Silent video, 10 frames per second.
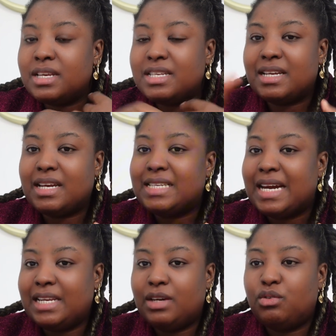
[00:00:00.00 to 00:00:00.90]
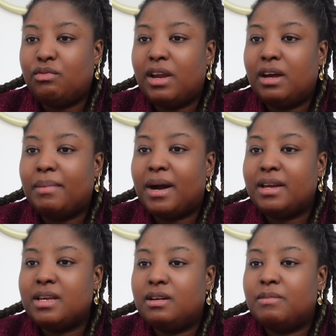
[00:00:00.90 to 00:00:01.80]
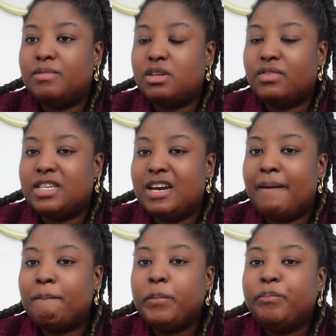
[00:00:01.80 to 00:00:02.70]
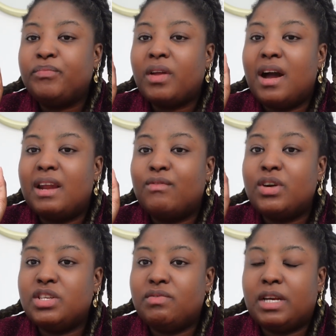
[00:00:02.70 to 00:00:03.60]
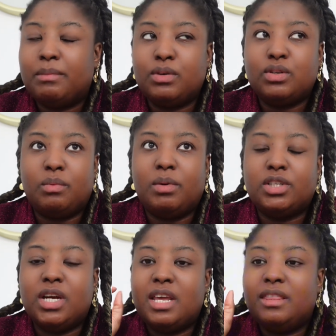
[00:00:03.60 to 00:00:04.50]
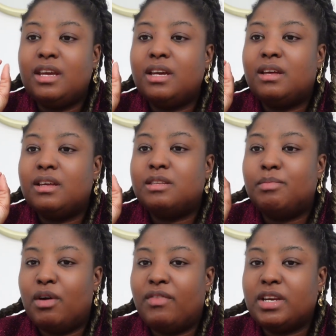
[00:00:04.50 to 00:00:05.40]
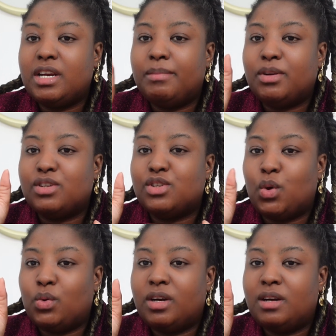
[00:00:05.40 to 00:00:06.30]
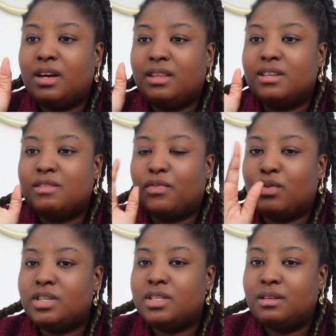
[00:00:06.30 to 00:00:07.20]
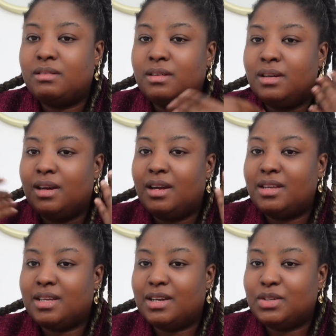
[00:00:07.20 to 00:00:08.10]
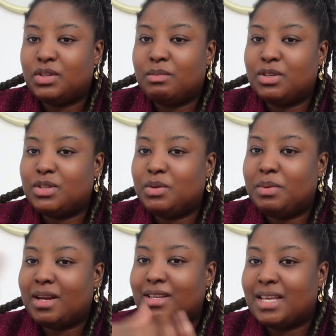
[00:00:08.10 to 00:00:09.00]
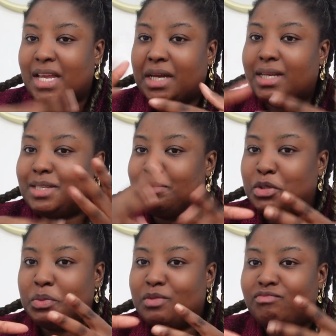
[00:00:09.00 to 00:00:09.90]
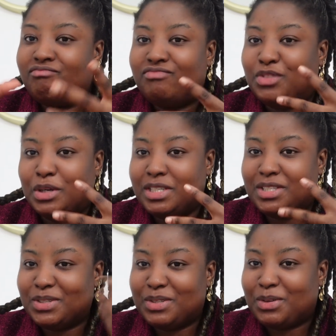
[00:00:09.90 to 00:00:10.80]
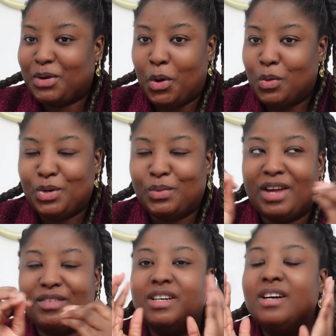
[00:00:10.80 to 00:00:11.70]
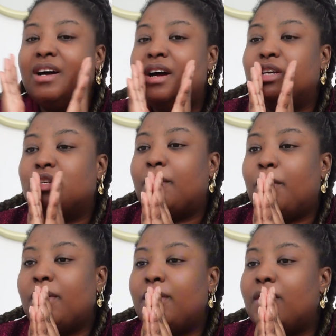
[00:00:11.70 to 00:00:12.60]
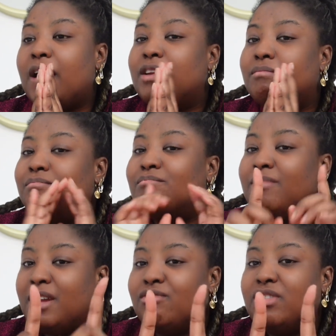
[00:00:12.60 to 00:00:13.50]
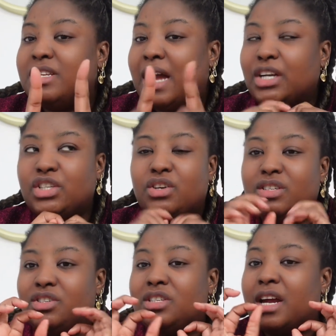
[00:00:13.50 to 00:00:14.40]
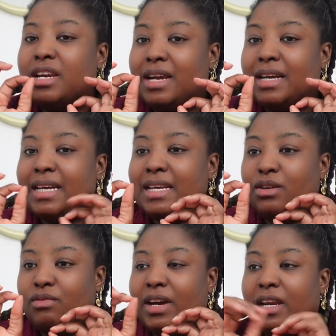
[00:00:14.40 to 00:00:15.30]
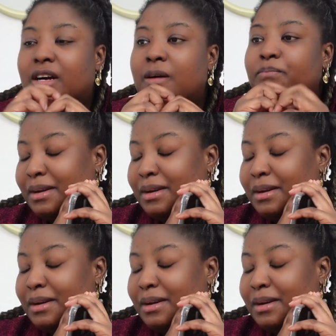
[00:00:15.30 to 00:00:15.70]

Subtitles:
Is like a tiny little novella by Silver Day, and I've wanted to read that book so much, and I think it's perfect now because it's colder and there's frost in the title, so I'm assuming like it's like something to do with frost or cold or whatever. So I'll probably read that actually because it's just like a tiny novella.